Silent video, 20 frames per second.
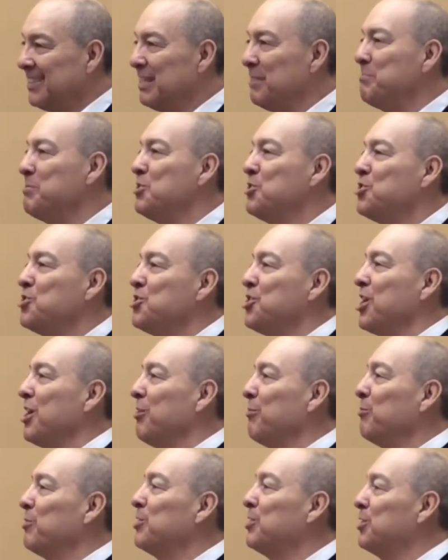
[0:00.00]
Let me
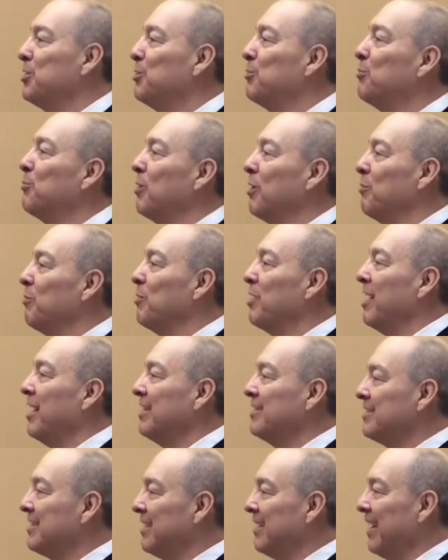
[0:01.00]
share with you where we're
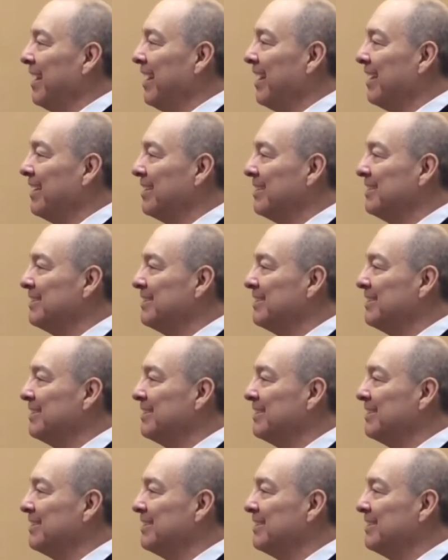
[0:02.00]
at today.